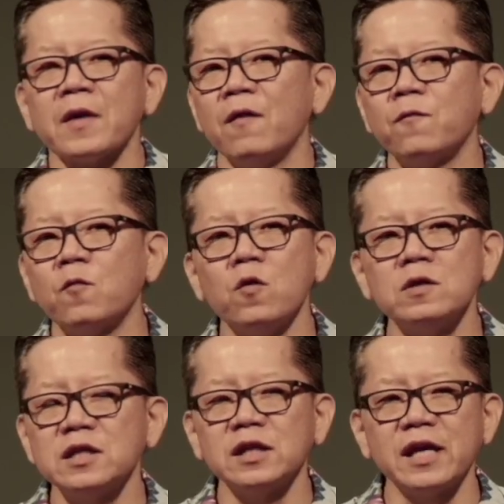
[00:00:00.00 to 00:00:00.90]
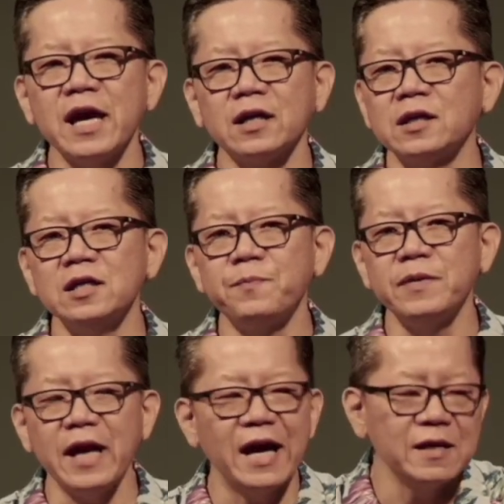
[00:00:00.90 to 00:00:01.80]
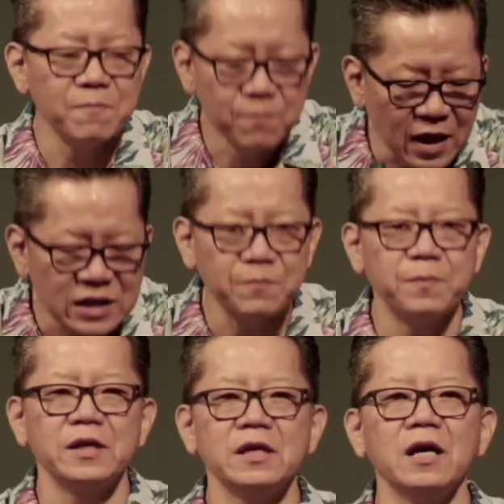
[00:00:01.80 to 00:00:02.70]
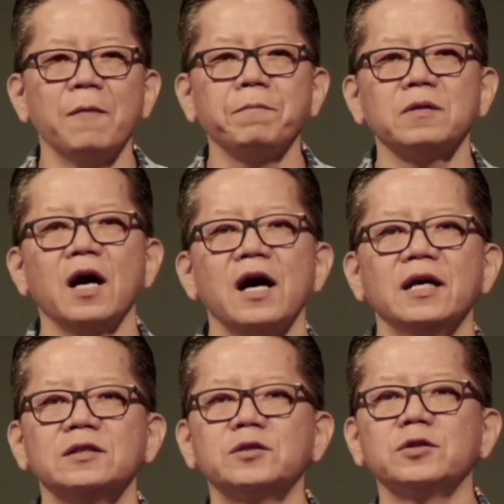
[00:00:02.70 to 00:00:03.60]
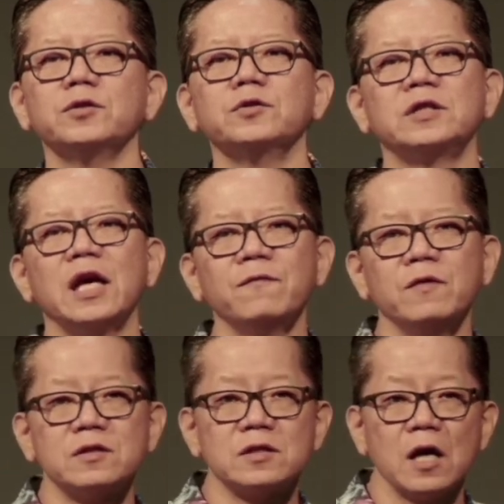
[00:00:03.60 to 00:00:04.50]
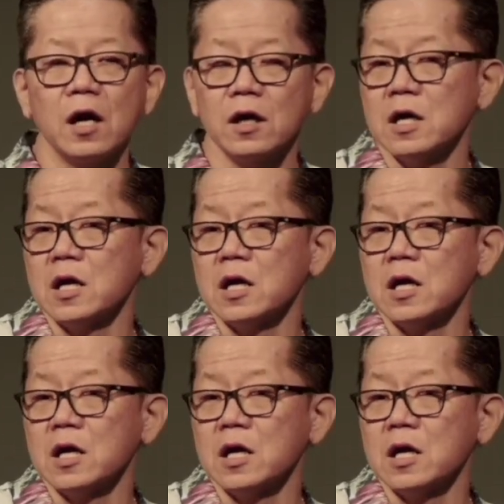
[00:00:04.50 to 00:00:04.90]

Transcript: of course, it can, could be and it must be applied to David's uh,